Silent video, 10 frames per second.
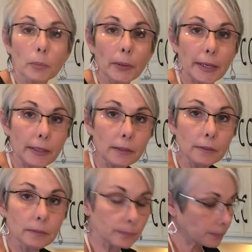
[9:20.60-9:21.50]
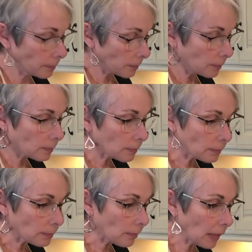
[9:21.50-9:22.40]
bread.
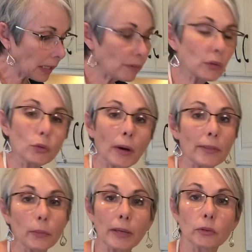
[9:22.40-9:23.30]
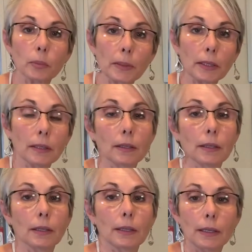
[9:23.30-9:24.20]
If you try the recipe,
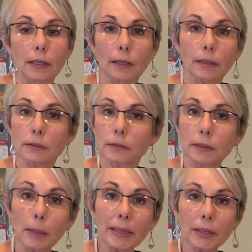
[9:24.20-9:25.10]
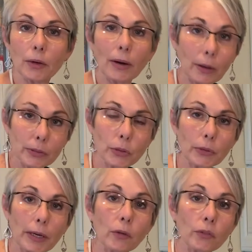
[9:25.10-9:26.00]
let me know how it turned
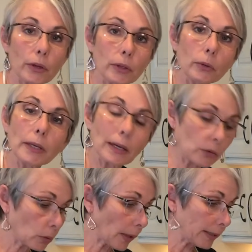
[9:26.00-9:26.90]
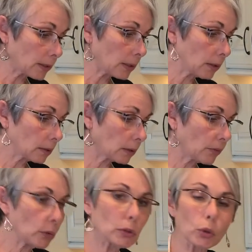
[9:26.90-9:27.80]
out for you and how you liked it. If
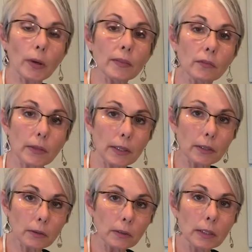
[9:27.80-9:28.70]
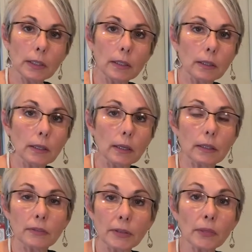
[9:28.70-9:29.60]
you enjoyed the video,
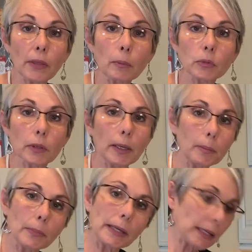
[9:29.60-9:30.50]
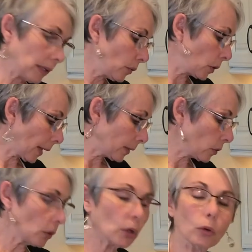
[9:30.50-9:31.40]
give it a thumbs up. And if you'd like to
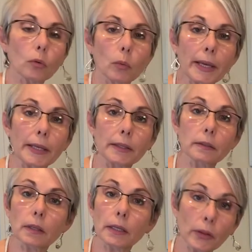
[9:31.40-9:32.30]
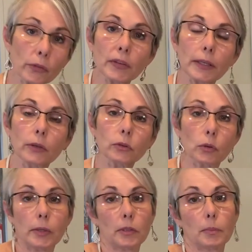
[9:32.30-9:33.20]
know when another video is
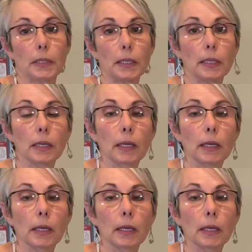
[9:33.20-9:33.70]
going to be